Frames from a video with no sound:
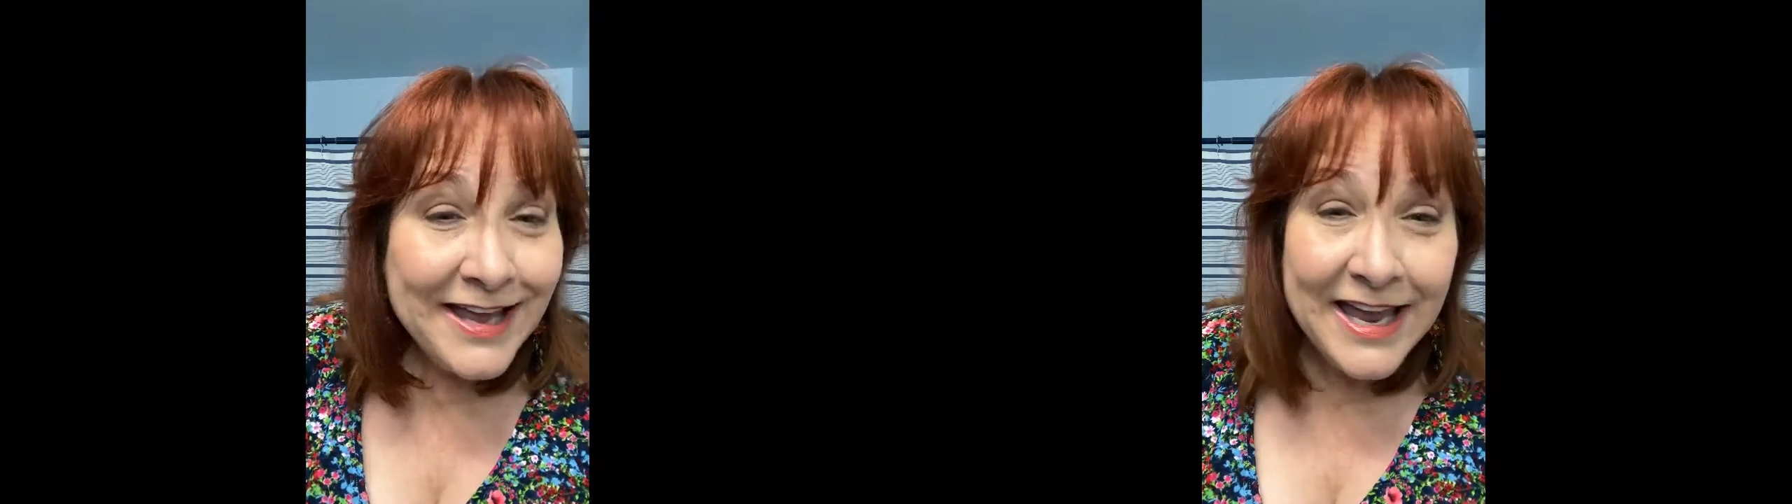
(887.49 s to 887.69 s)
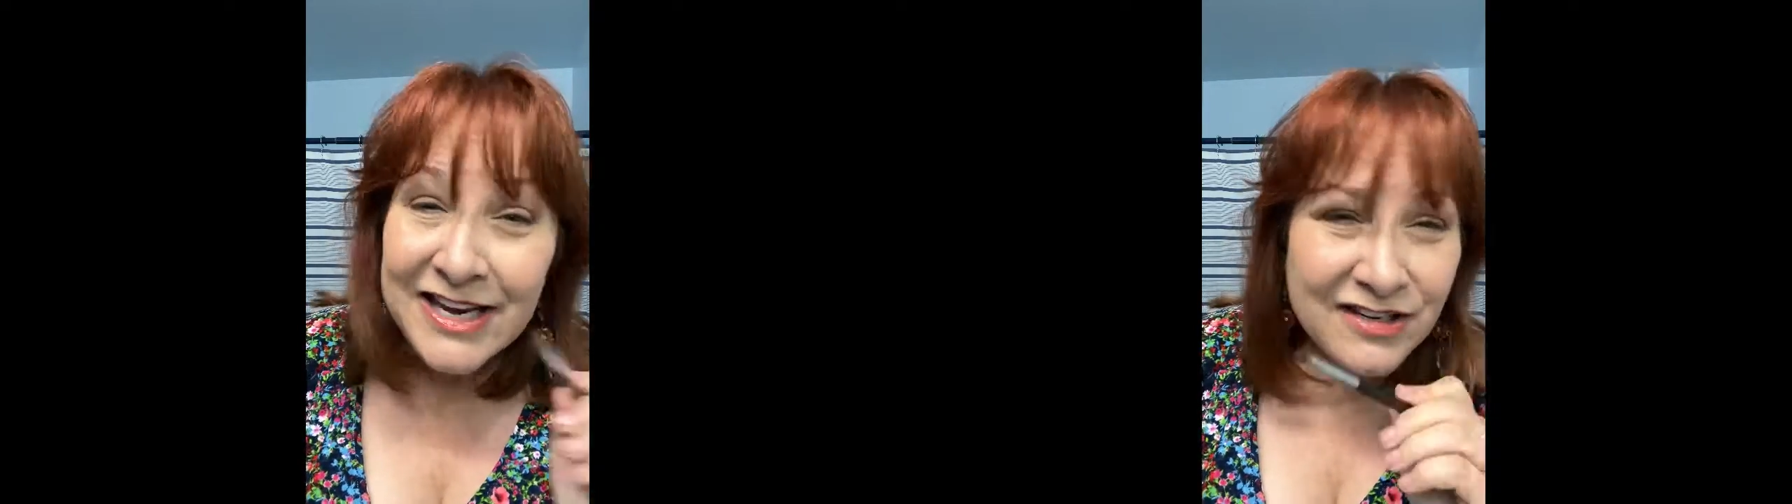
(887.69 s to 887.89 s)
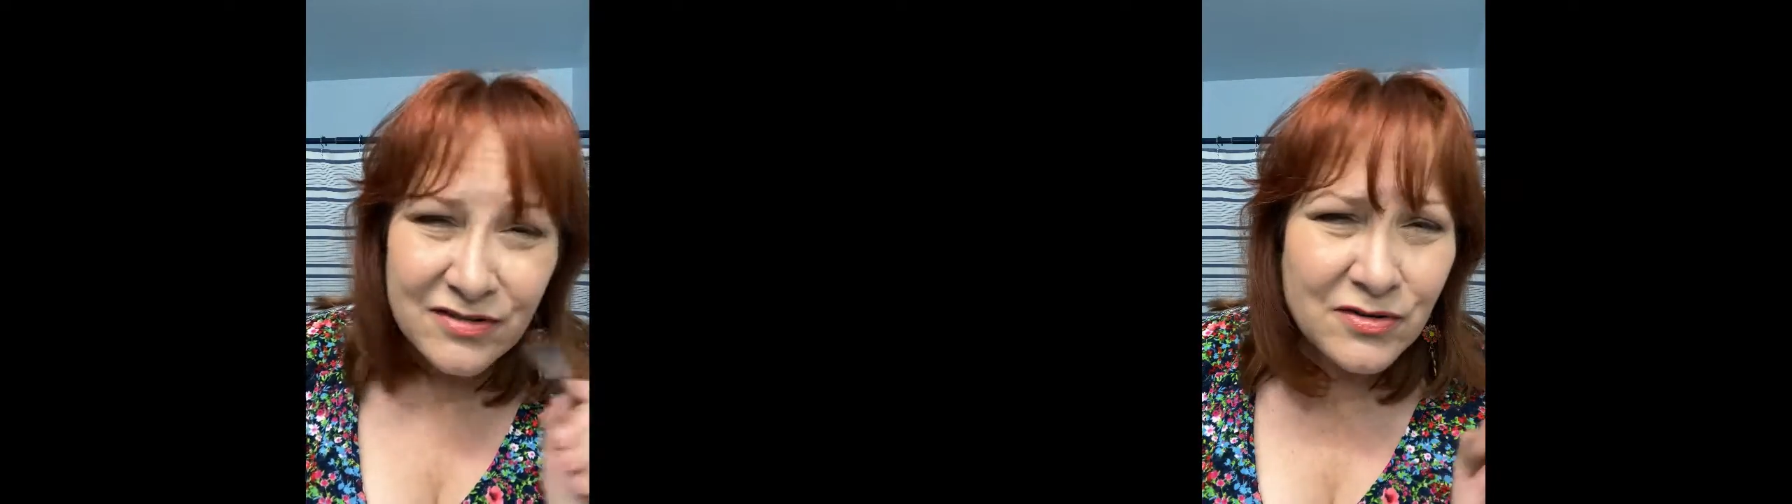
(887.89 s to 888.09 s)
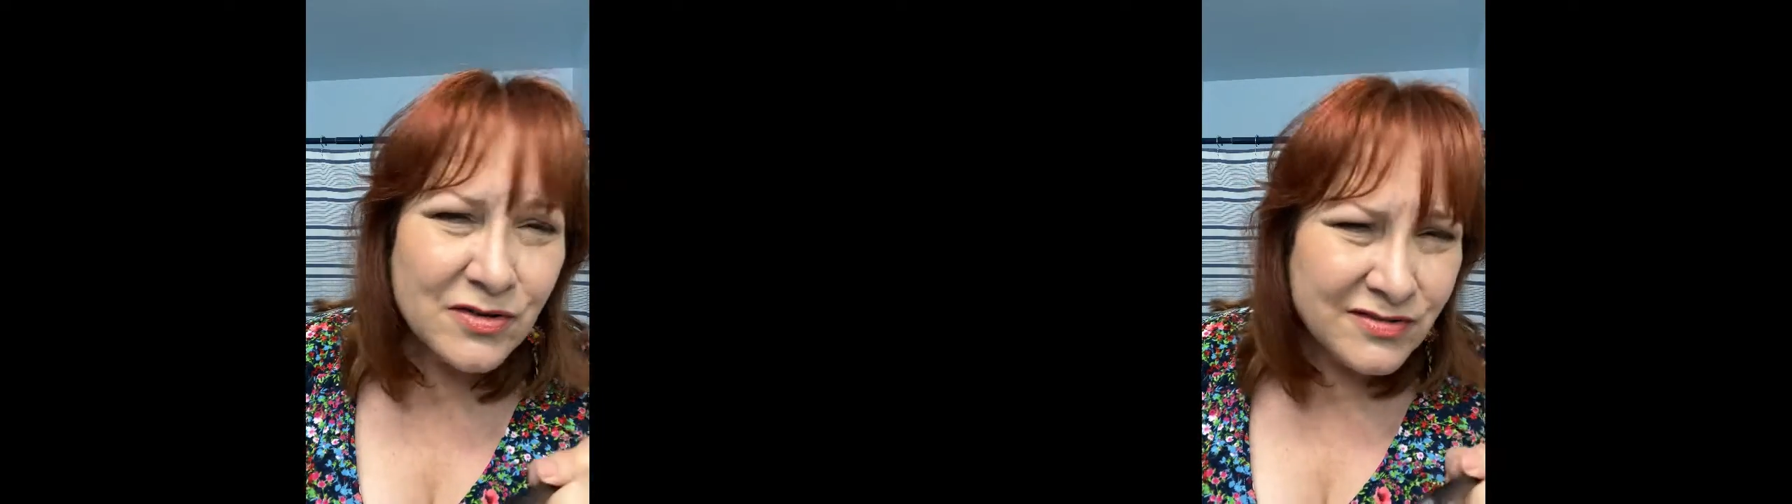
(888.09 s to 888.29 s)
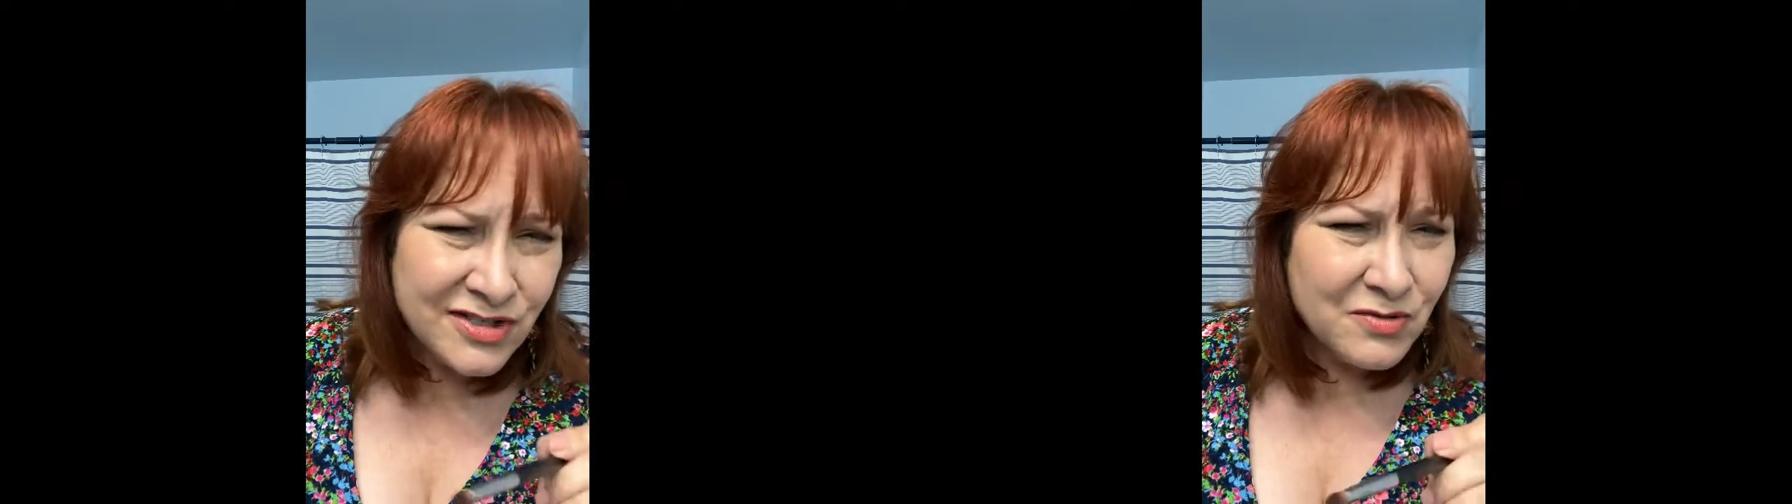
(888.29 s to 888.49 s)
And
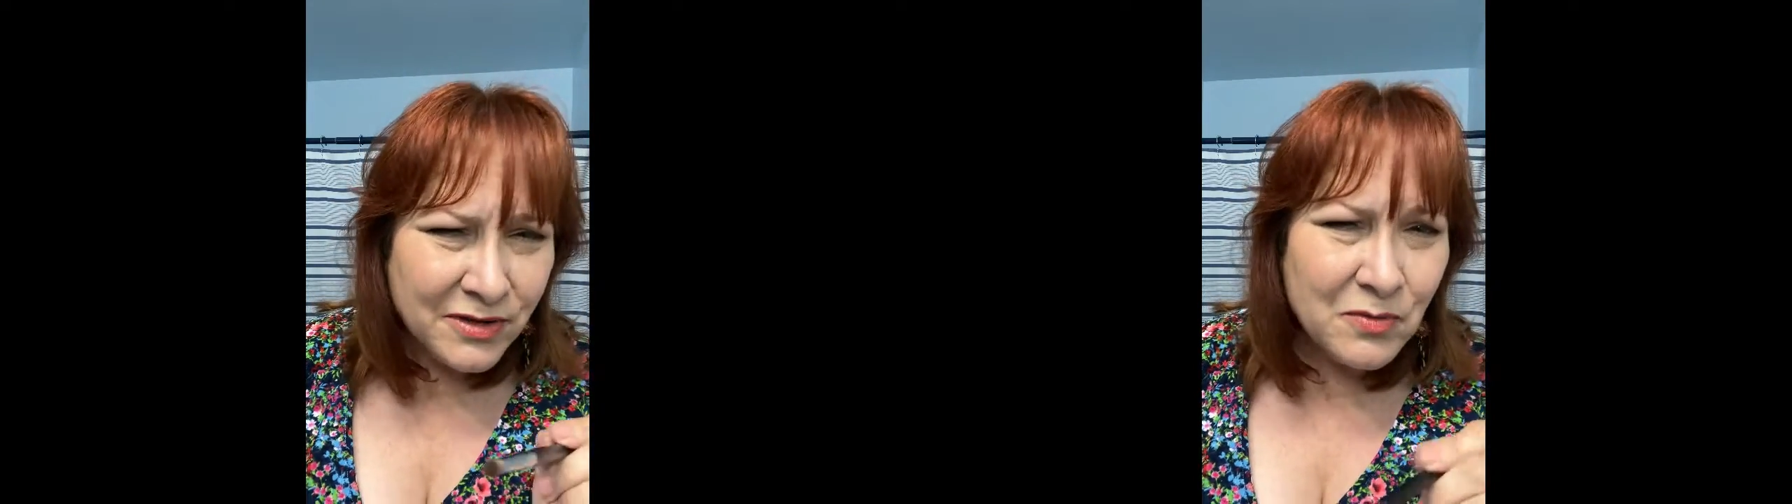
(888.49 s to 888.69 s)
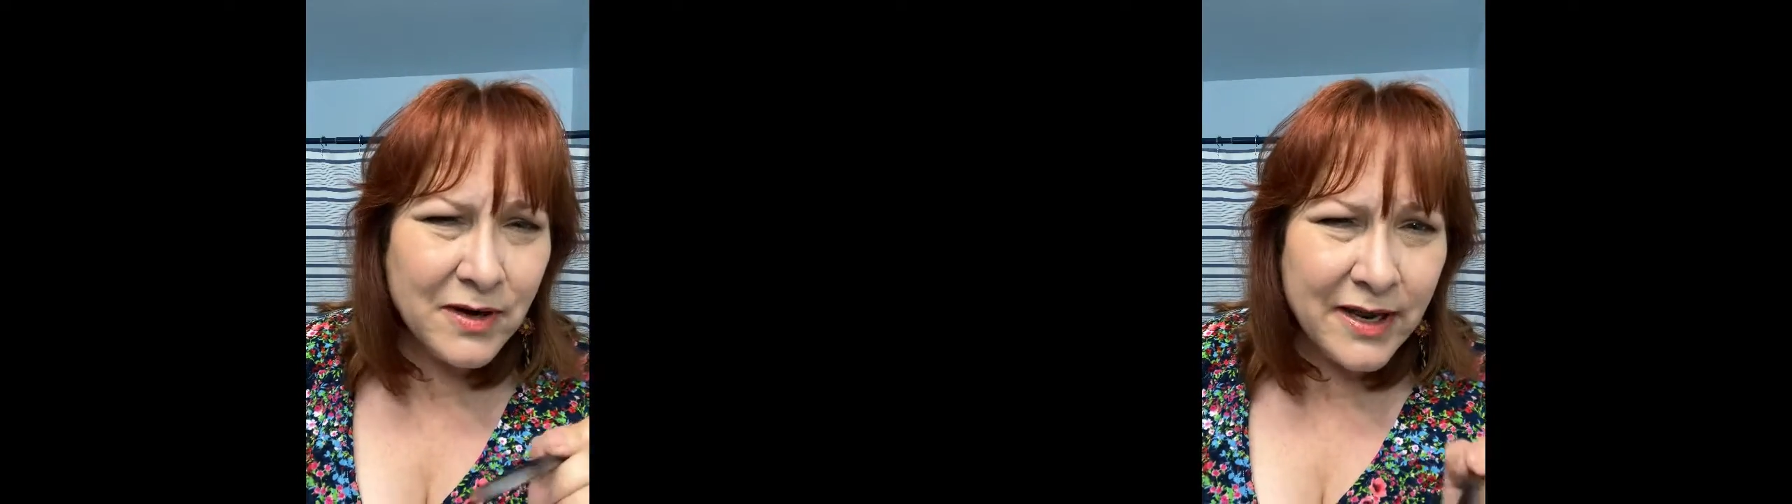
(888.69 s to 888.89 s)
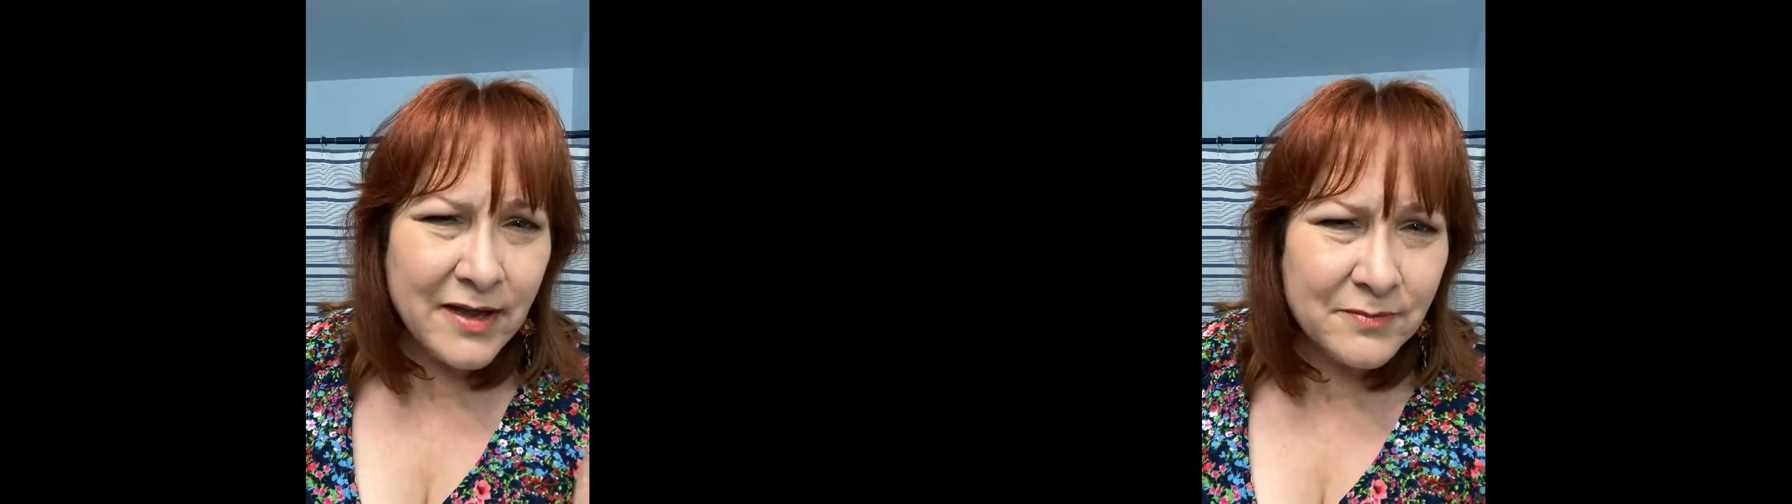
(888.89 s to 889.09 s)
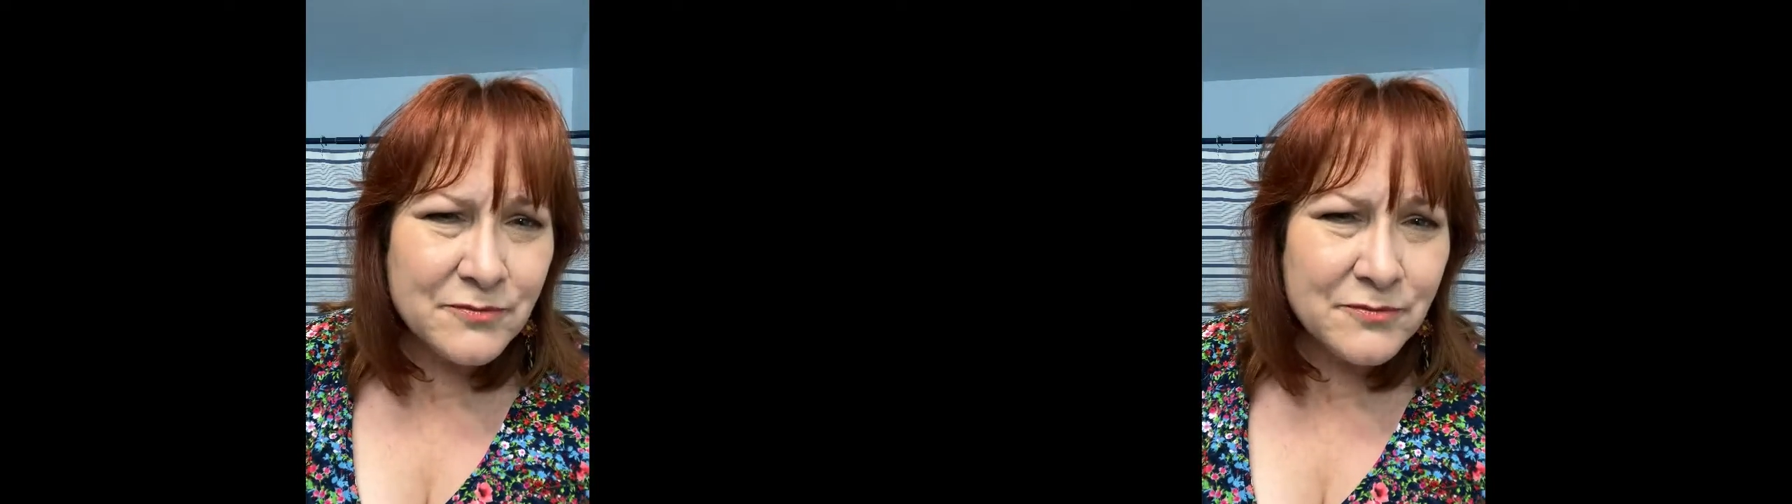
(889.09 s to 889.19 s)
do you really want to have